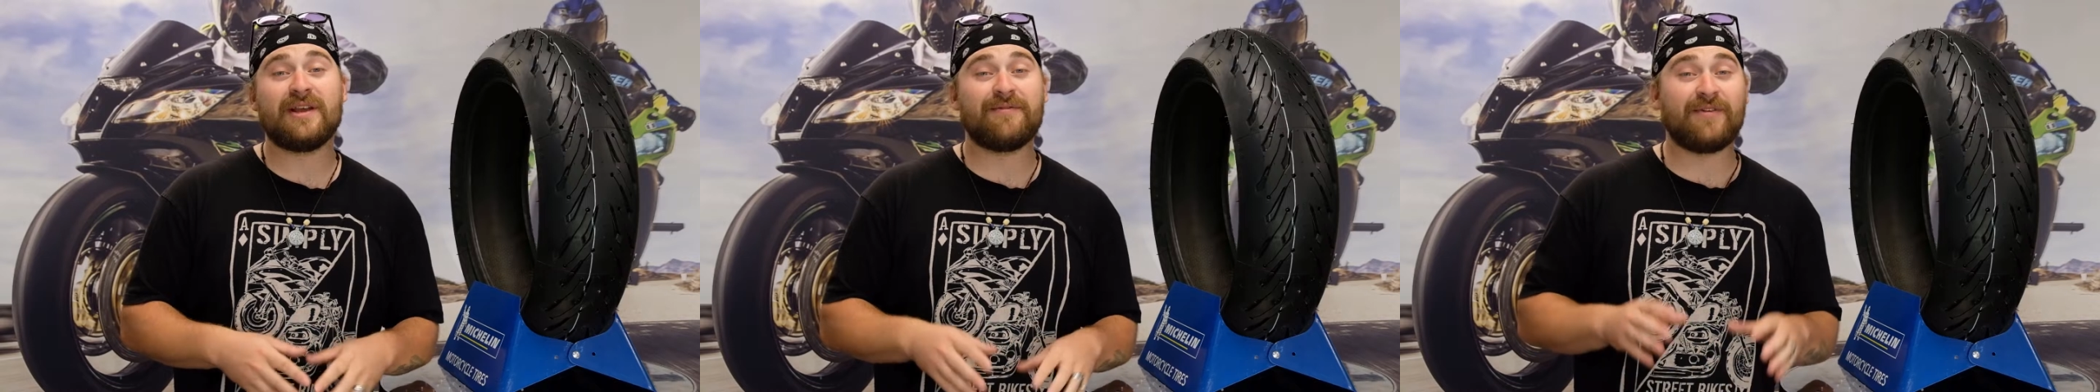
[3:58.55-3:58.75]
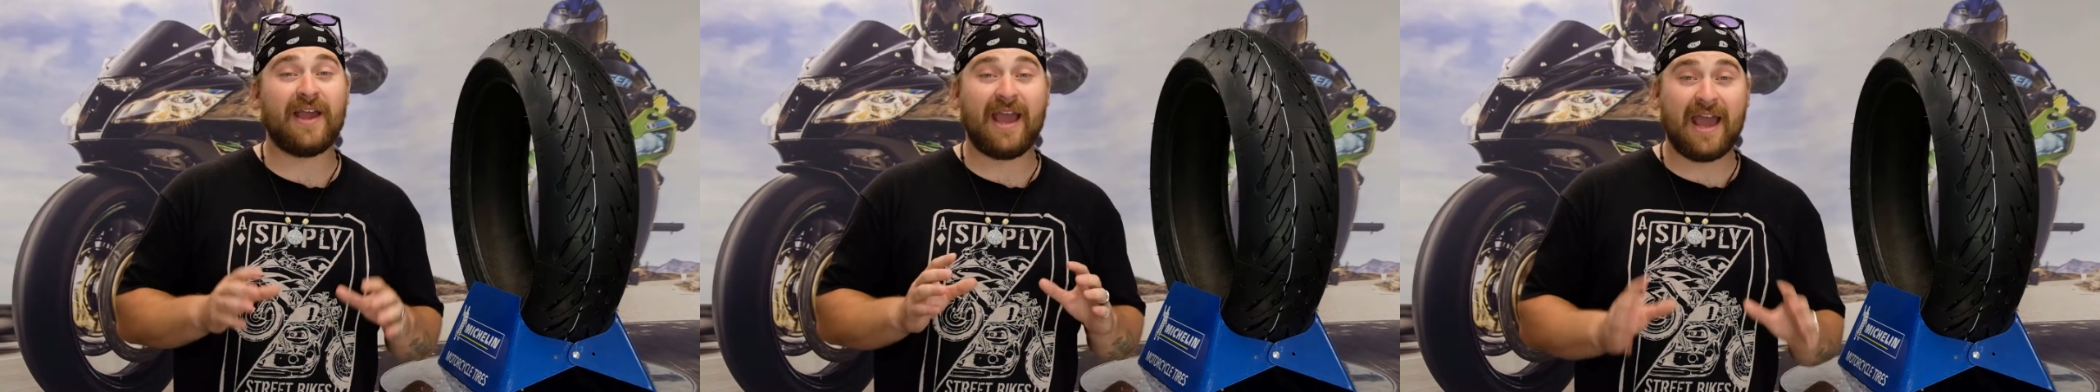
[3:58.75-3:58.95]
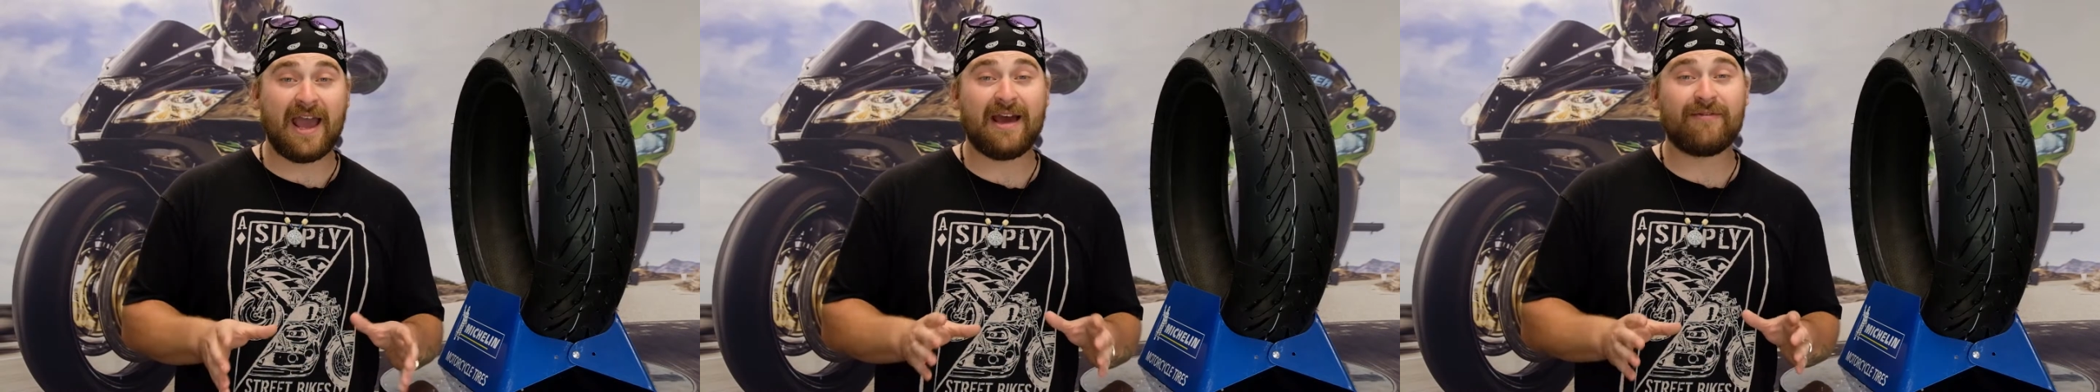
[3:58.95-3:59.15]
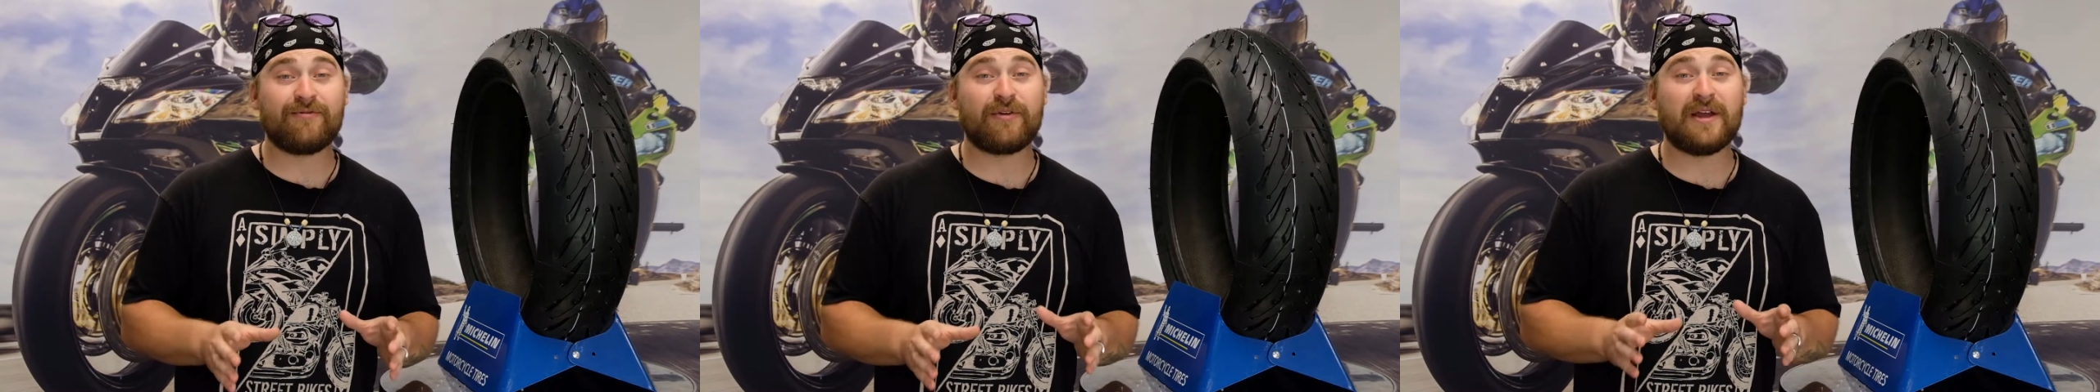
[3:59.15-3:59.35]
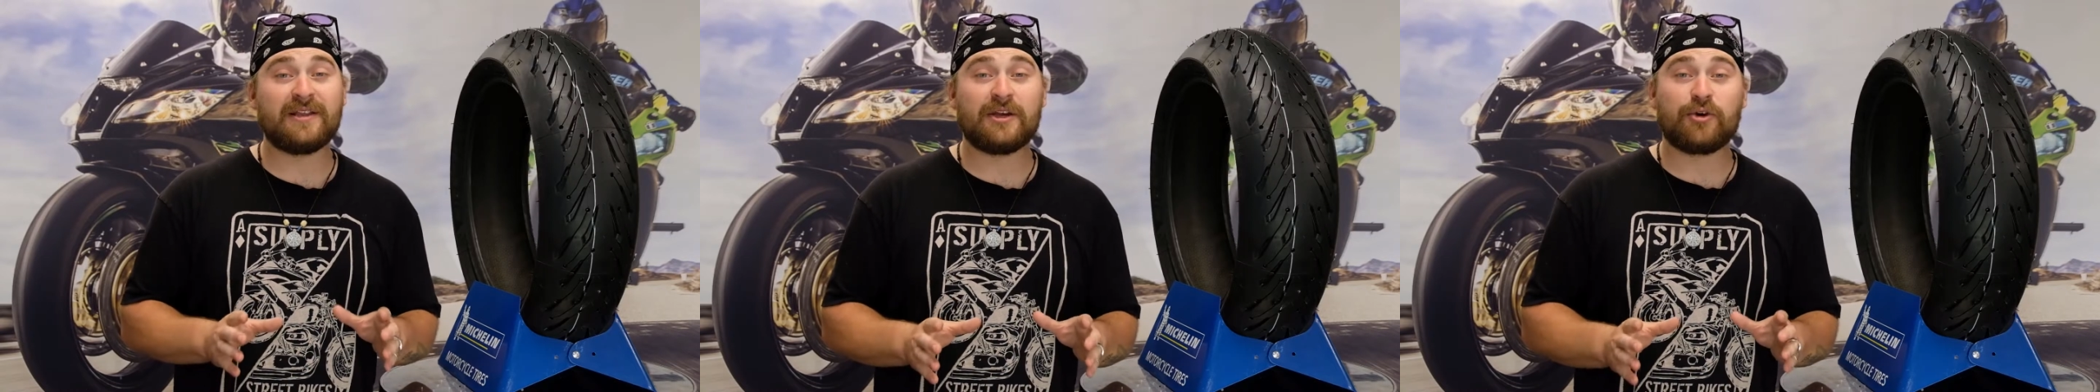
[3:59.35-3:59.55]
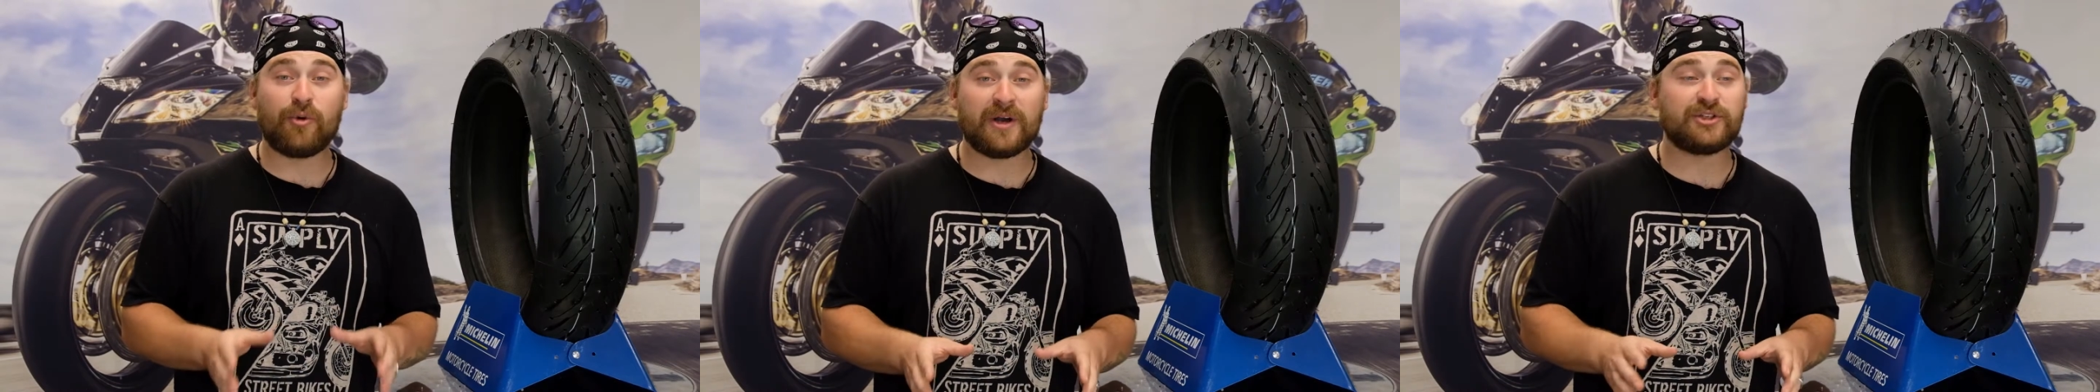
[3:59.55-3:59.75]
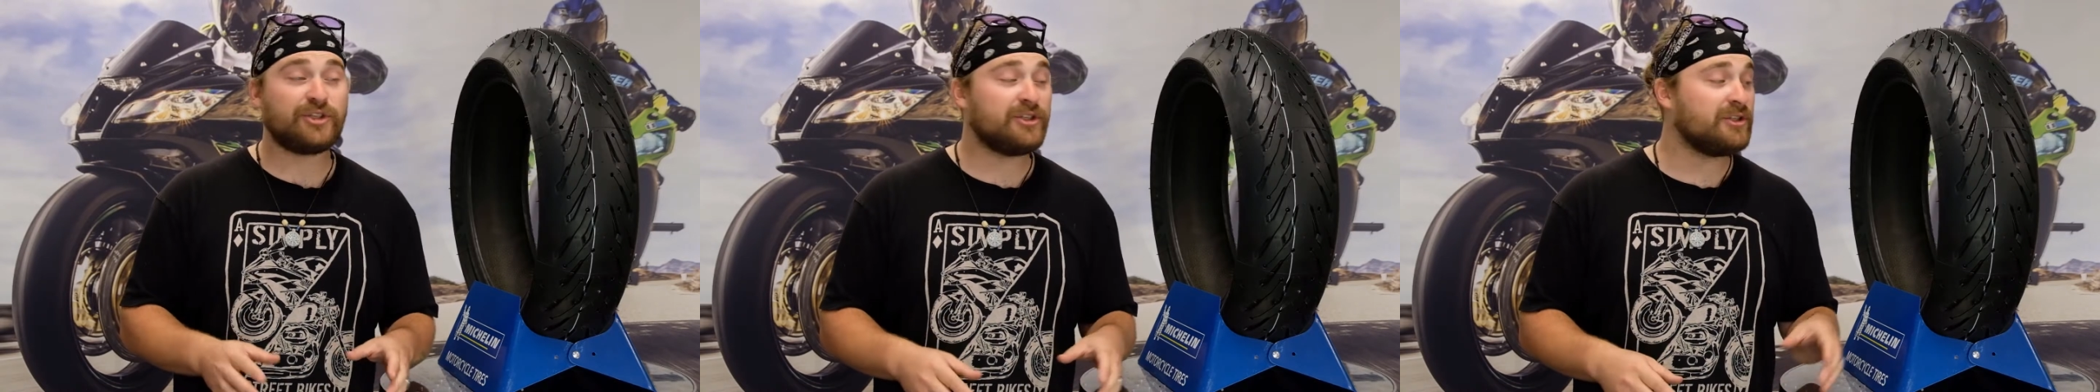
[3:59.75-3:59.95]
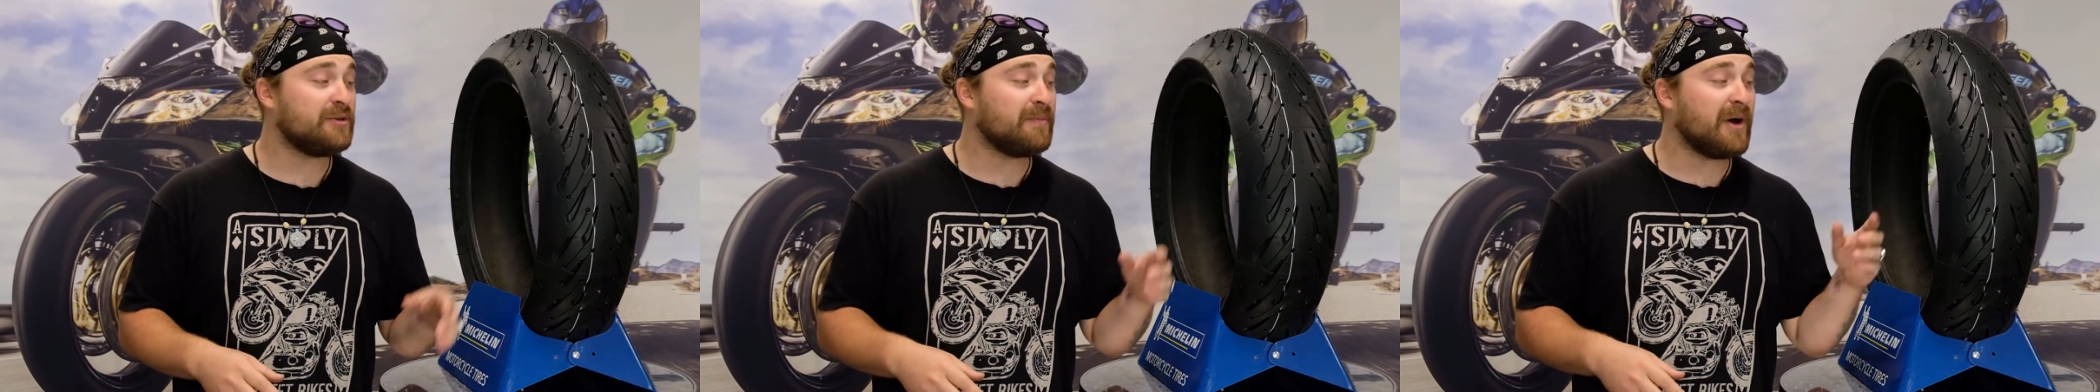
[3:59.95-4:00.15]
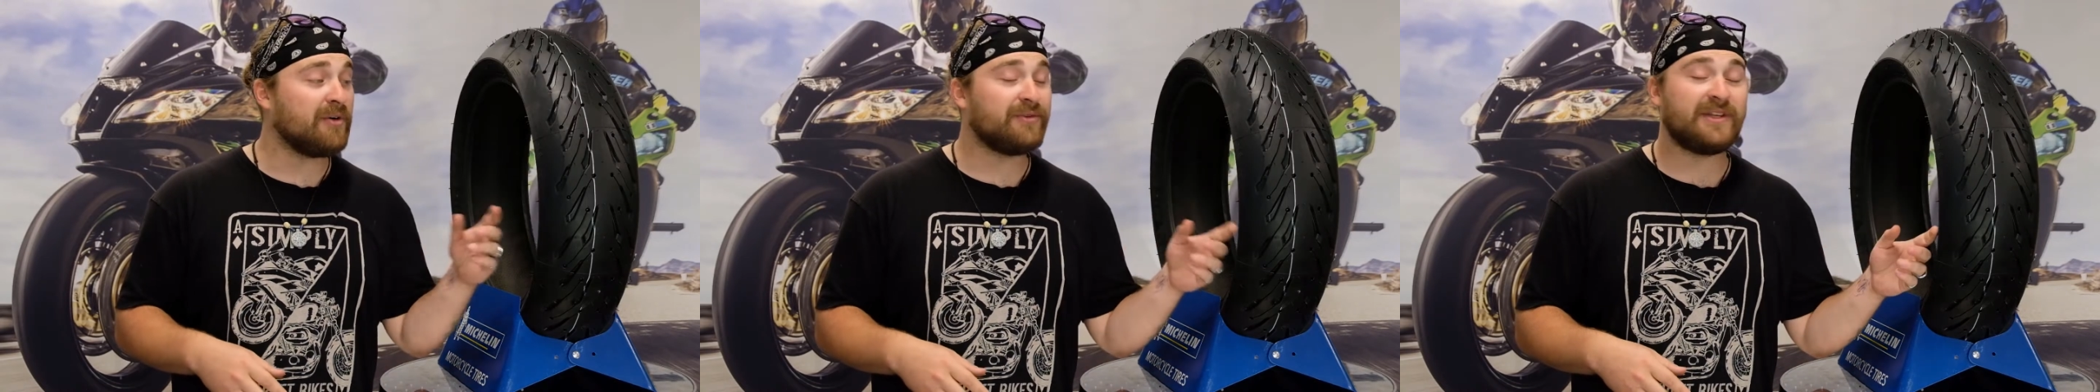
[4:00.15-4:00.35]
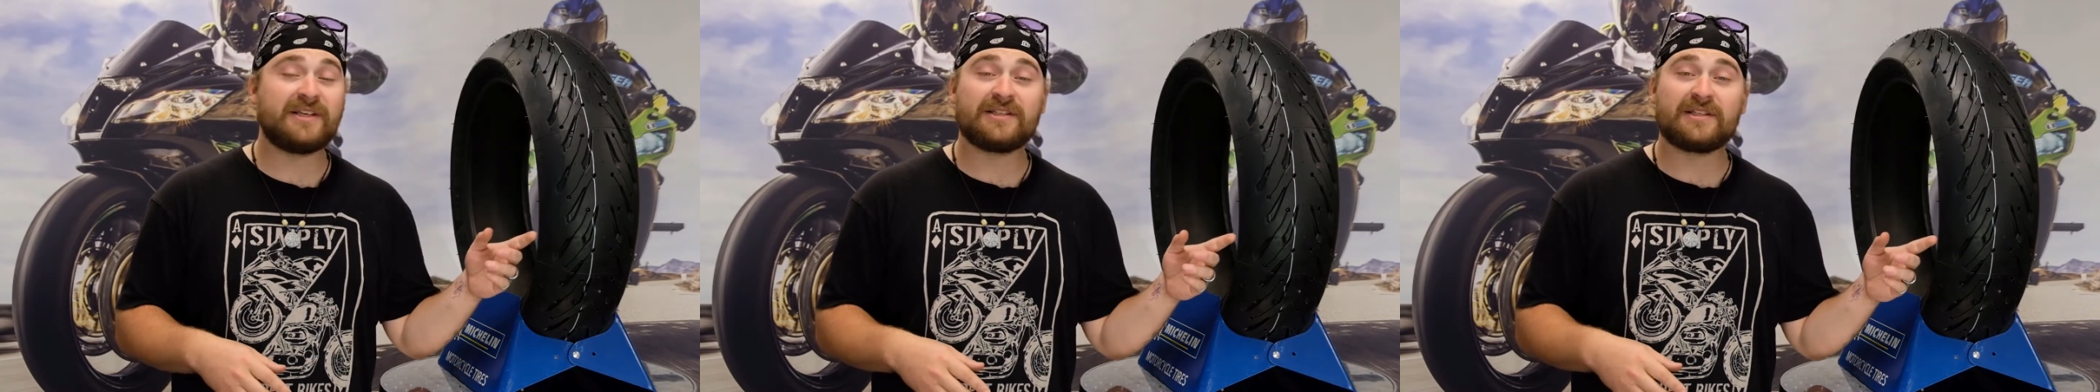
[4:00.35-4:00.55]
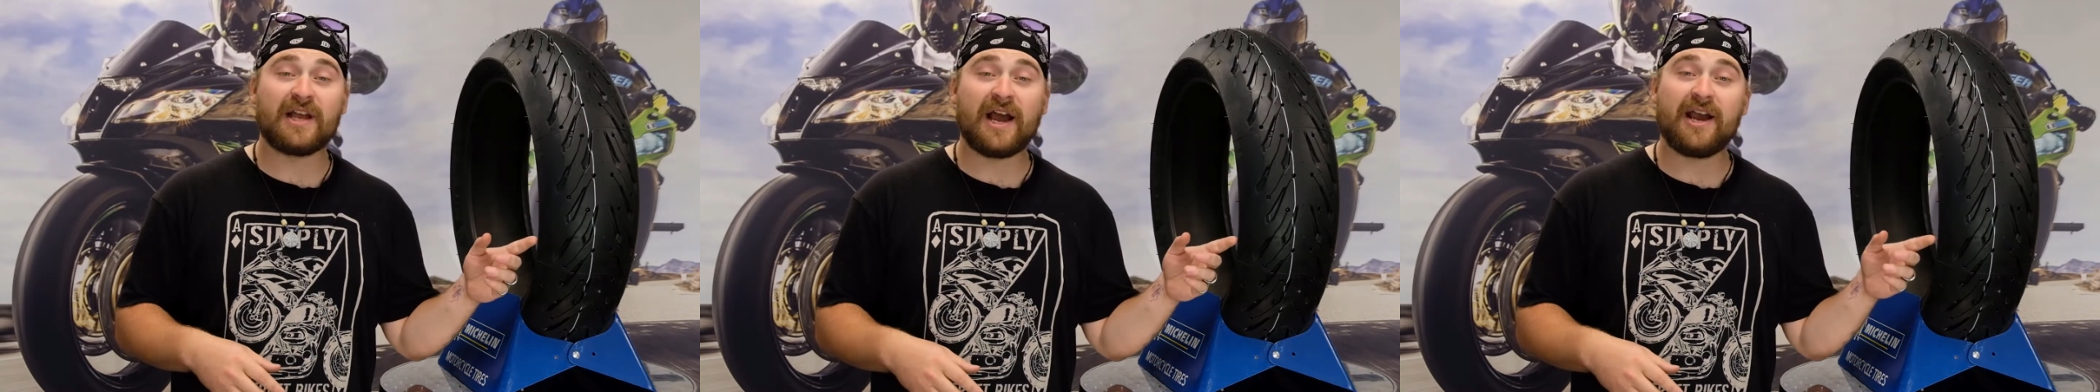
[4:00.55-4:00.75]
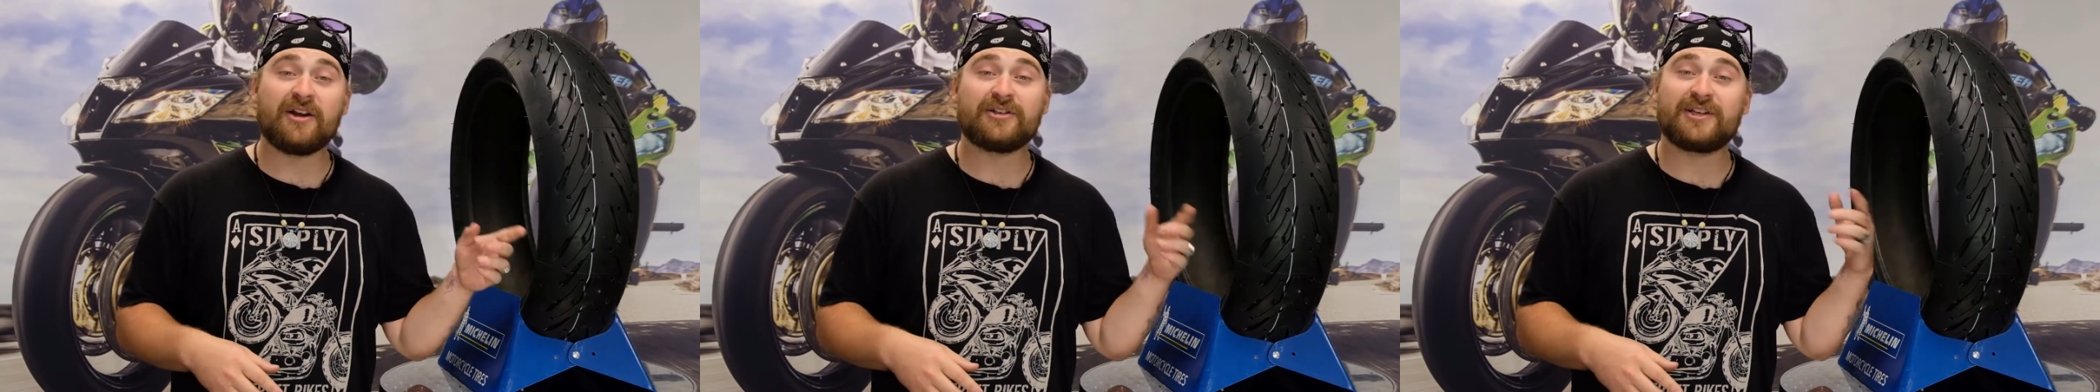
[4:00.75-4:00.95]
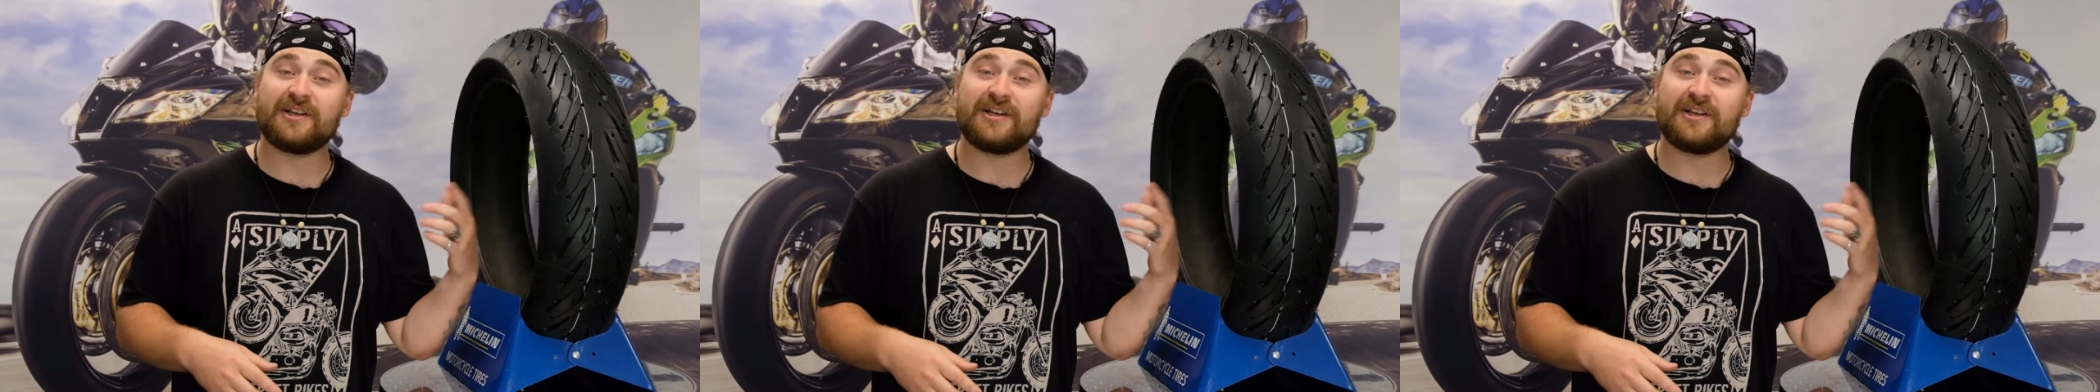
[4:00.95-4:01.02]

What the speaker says: If you have any questions about these tires,